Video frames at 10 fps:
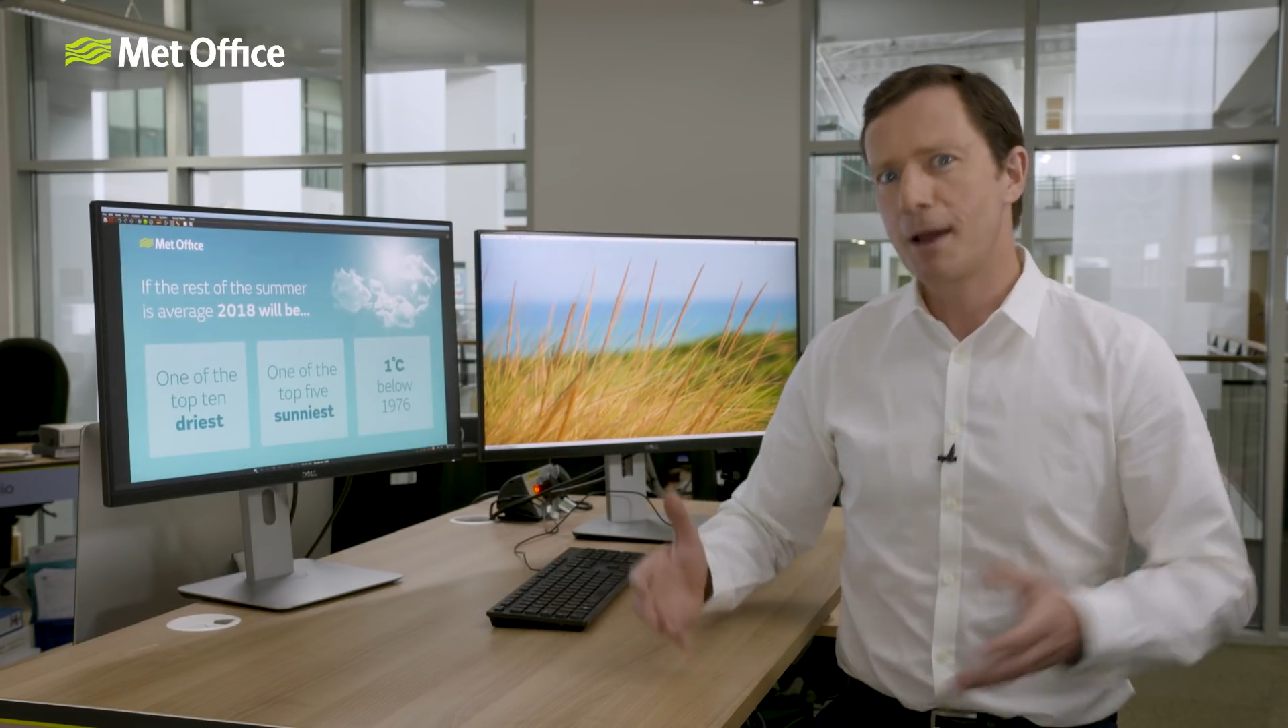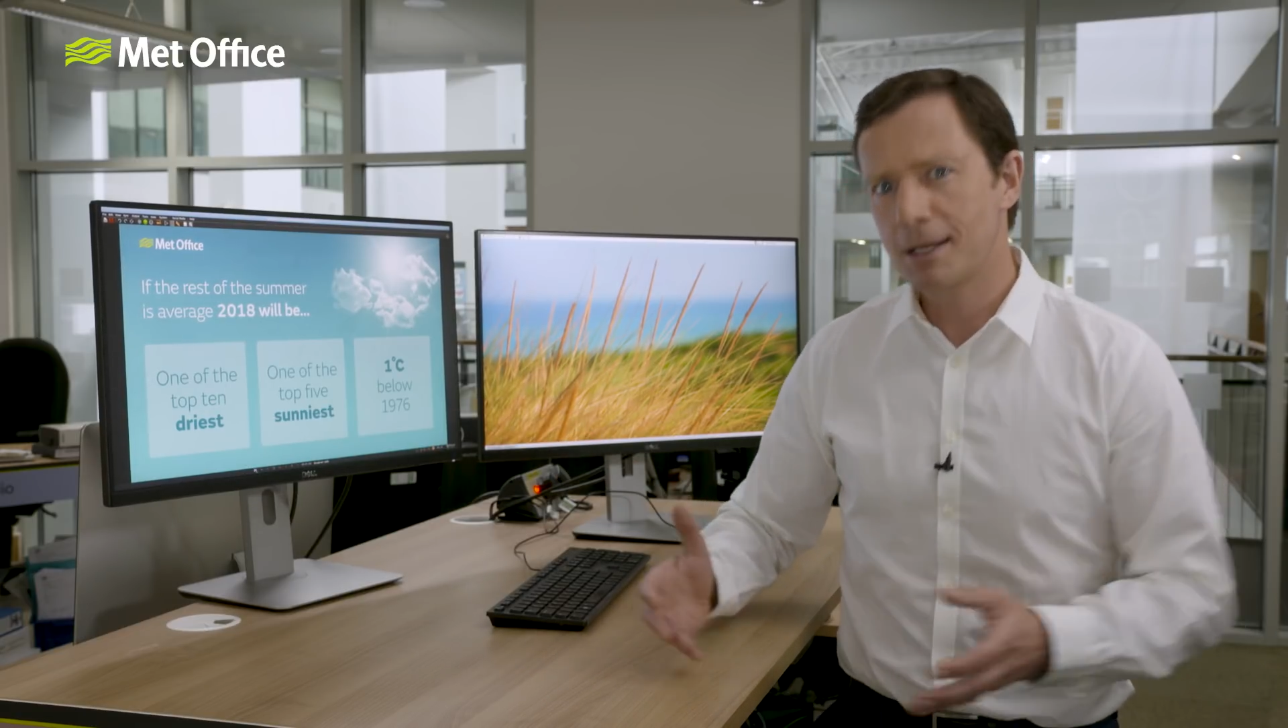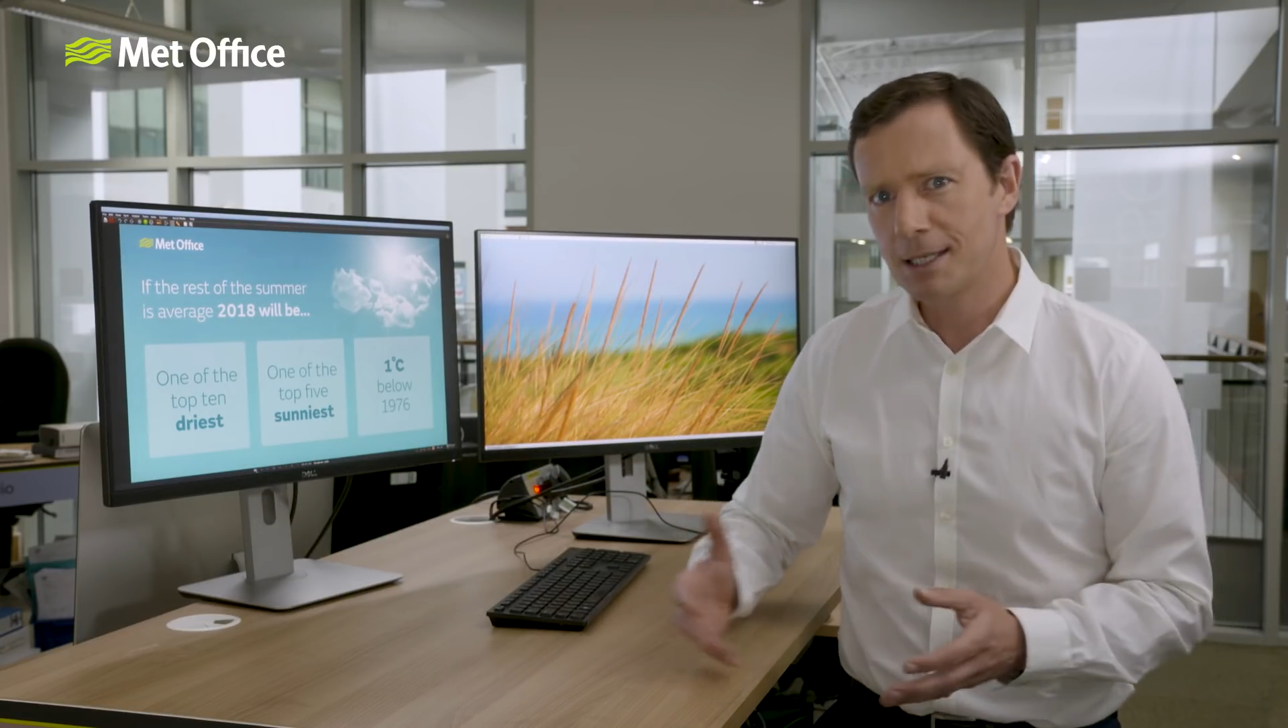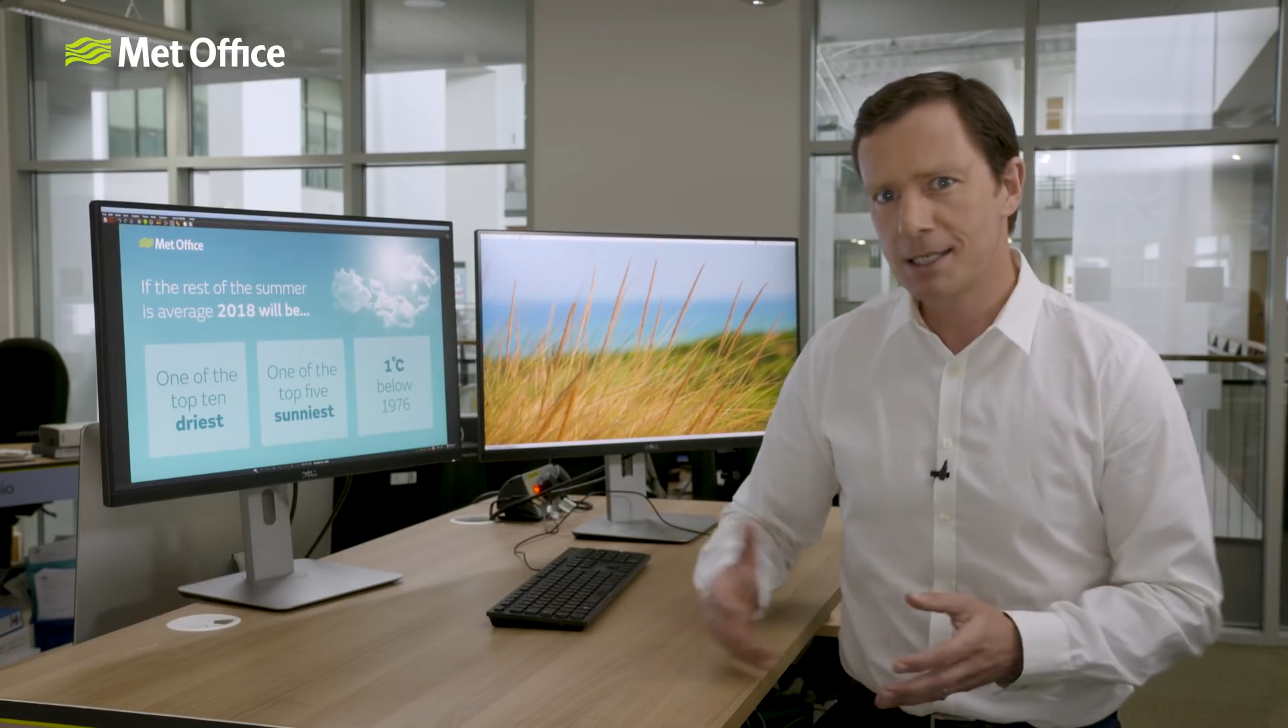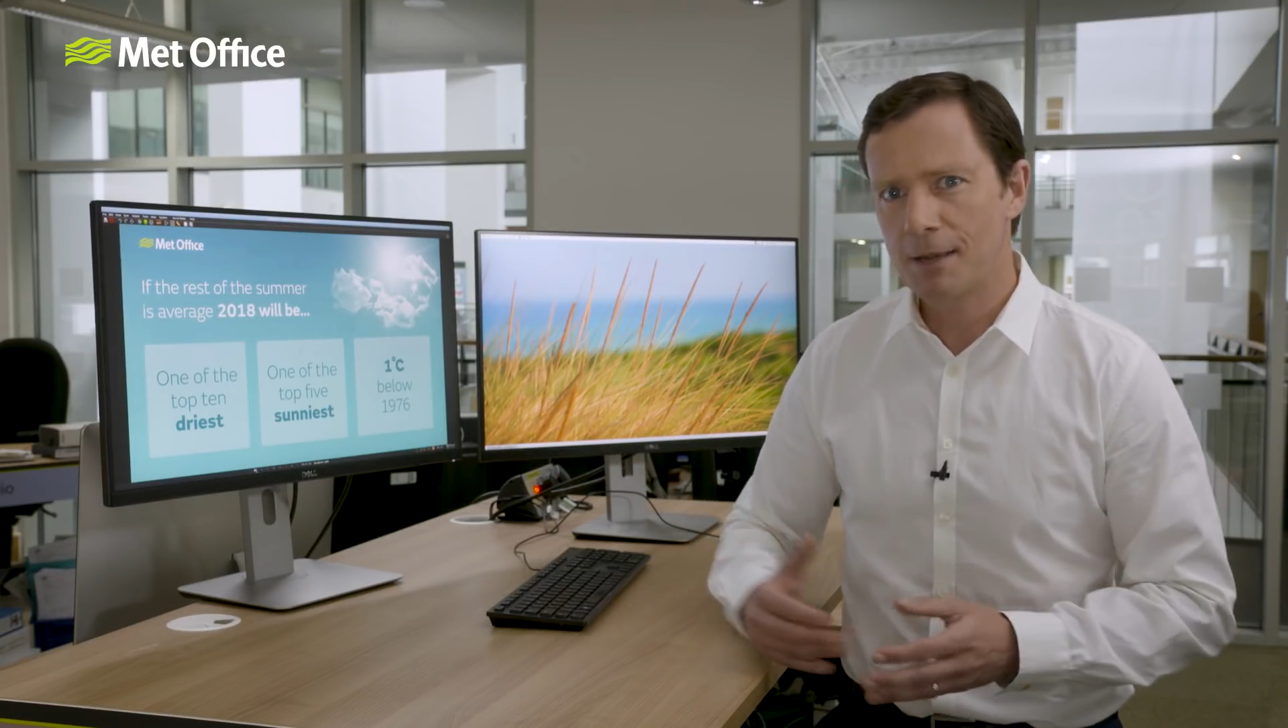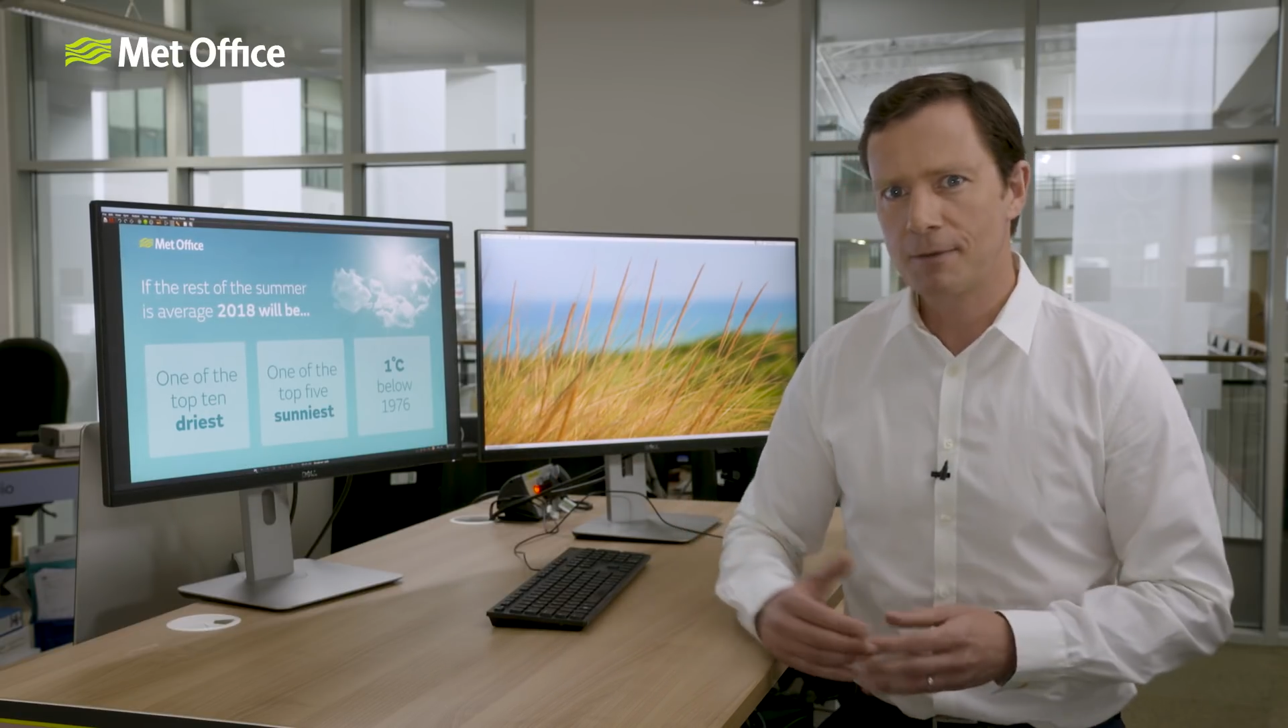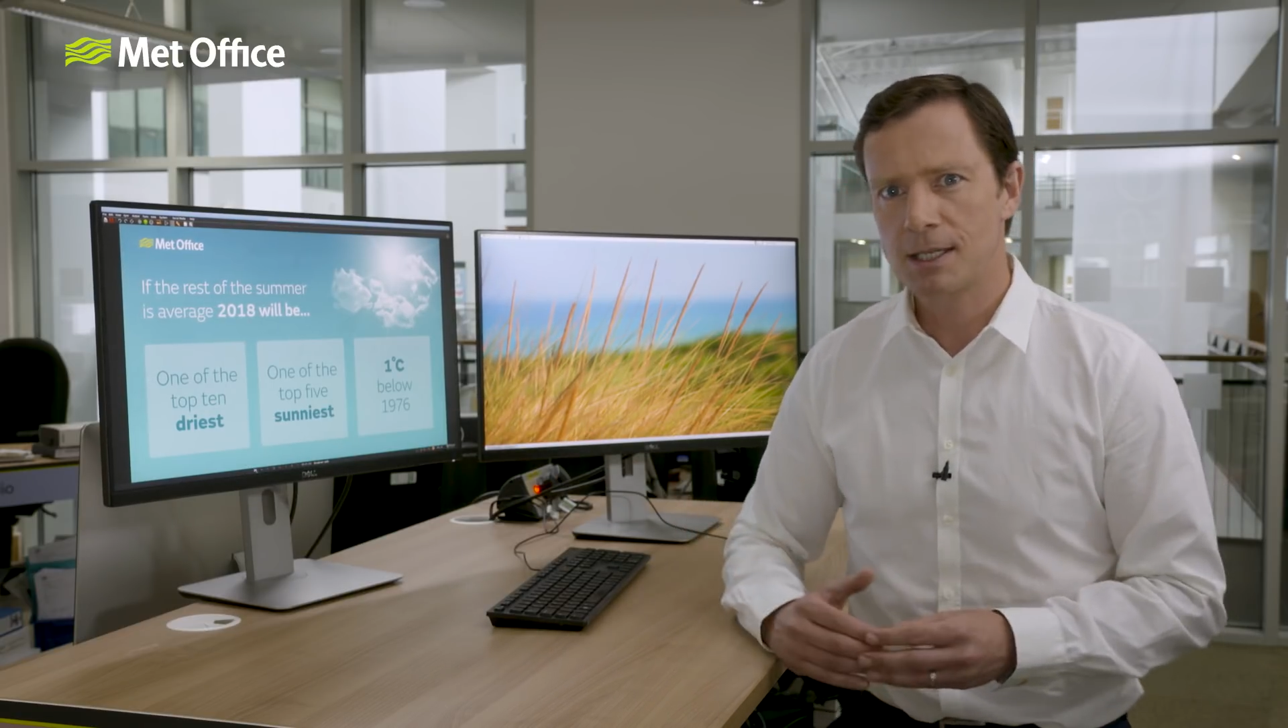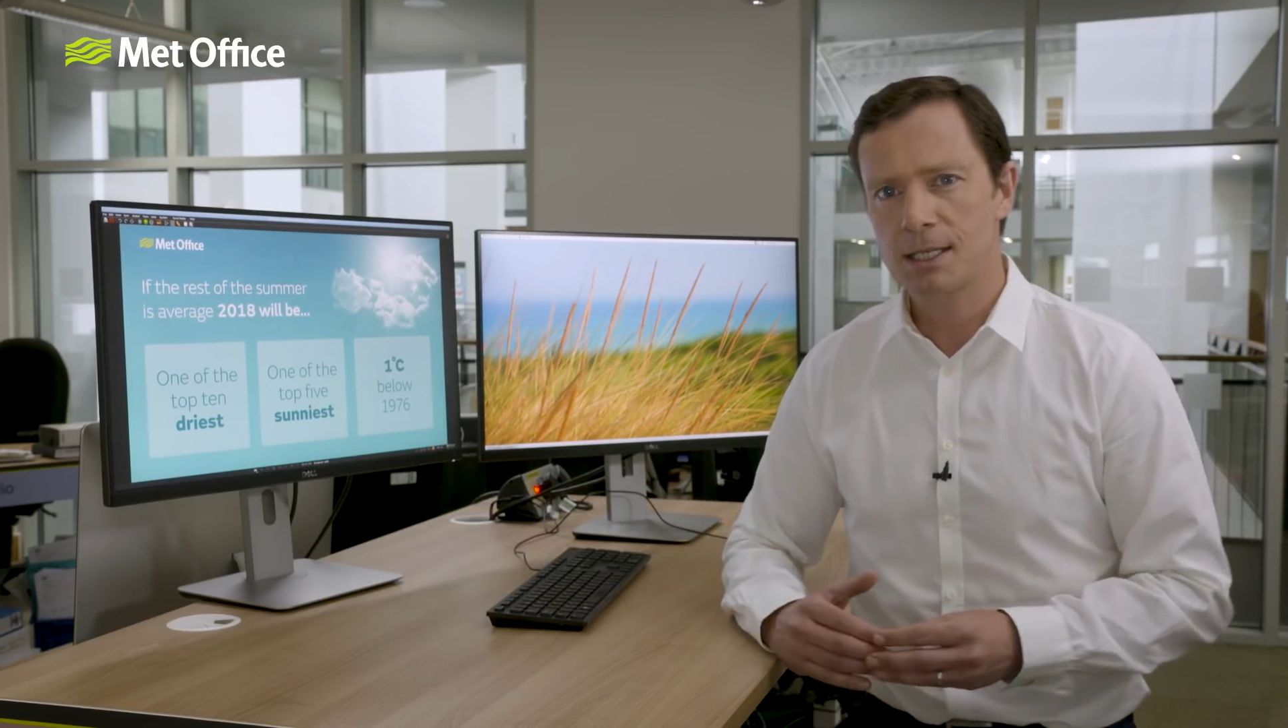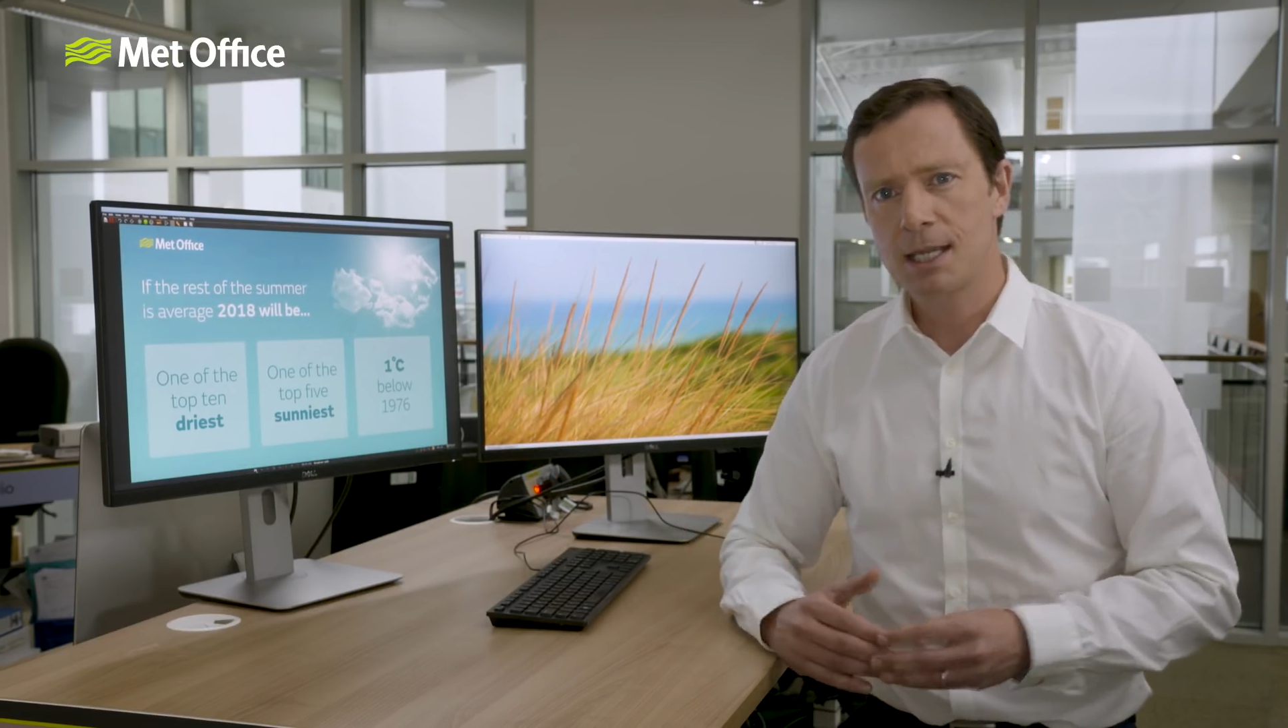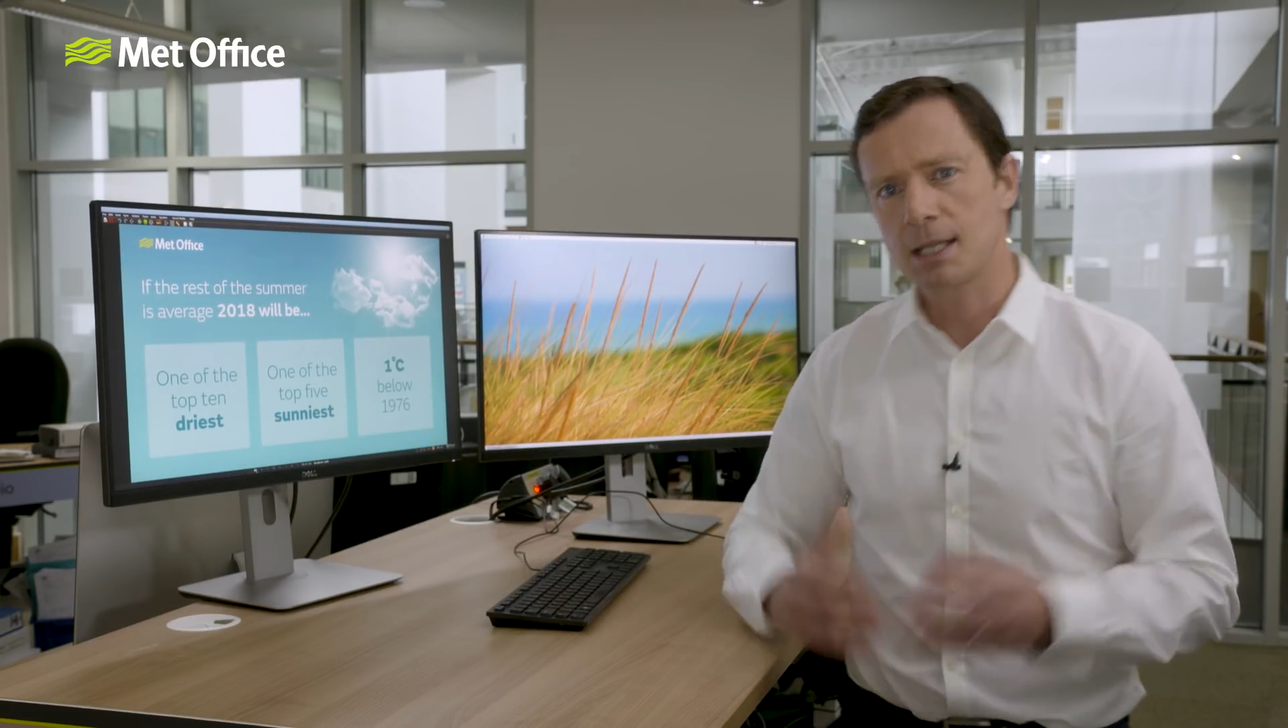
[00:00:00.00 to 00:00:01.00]

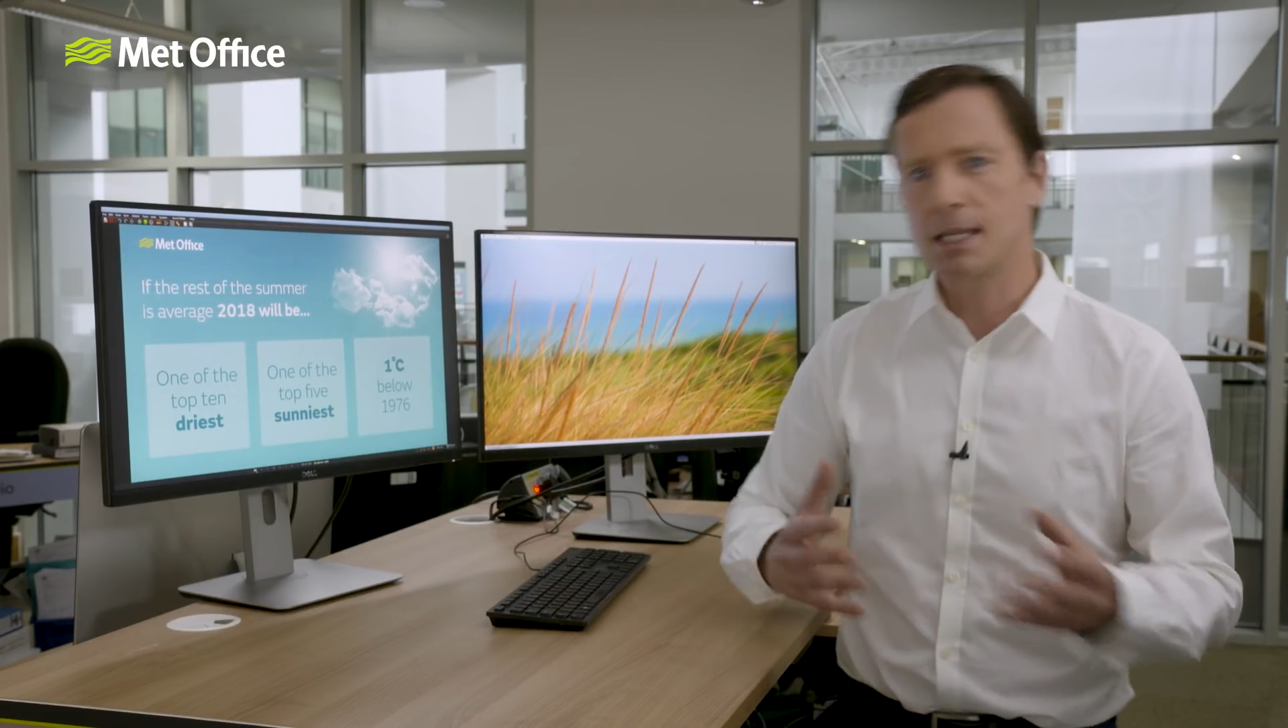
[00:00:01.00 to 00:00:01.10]
1976,